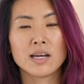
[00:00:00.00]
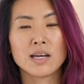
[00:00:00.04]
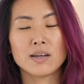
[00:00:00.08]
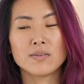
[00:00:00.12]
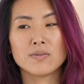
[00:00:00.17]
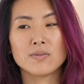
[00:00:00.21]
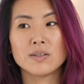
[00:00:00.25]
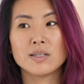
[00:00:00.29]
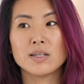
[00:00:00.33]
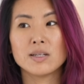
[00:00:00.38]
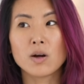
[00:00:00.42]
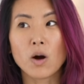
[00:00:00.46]
If
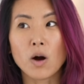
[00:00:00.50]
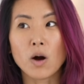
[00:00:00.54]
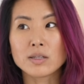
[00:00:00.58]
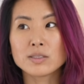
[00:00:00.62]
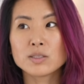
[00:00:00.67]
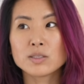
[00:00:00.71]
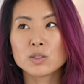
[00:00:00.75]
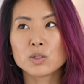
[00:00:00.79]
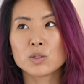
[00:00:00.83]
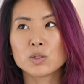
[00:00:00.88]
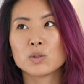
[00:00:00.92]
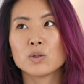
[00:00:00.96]
he'd gone
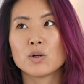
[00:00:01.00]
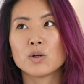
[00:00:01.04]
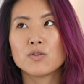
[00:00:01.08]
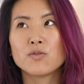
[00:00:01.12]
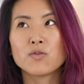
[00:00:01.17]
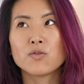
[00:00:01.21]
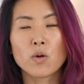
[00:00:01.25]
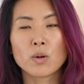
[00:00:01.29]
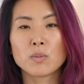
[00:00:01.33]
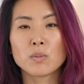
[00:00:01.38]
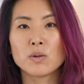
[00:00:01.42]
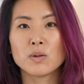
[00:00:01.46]
to a
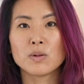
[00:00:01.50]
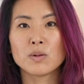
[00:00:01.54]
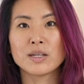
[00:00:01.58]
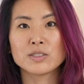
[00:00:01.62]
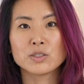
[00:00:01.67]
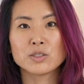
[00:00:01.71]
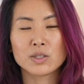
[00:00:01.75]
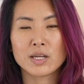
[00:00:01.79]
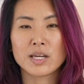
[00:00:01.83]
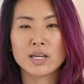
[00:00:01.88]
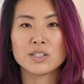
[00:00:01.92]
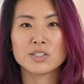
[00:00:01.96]
formal formal
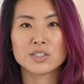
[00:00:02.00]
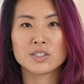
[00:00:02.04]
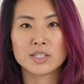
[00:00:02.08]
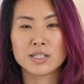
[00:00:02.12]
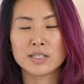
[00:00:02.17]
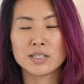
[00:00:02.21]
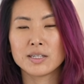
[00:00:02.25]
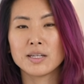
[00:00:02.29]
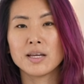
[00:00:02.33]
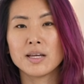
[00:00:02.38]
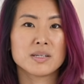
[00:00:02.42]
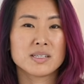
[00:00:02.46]

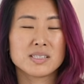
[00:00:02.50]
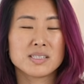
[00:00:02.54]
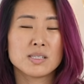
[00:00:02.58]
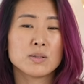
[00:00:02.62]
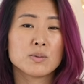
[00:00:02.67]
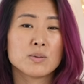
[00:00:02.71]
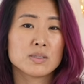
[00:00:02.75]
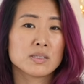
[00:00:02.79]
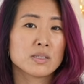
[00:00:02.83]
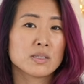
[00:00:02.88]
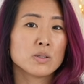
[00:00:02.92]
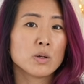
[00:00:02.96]
education, because he
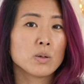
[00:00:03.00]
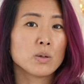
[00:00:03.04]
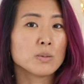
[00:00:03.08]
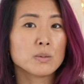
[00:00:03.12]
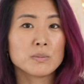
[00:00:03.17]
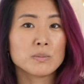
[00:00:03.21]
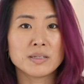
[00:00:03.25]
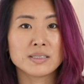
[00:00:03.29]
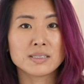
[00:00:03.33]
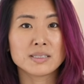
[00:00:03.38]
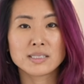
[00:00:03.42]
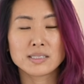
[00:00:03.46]
was a
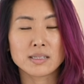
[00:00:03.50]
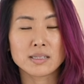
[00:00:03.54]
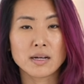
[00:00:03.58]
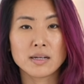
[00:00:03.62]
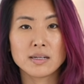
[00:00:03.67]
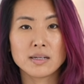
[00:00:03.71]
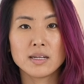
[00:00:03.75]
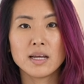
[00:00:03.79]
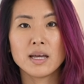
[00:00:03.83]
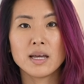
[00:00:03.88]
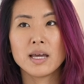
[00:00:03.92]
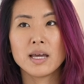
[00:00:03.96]
nobleman's son,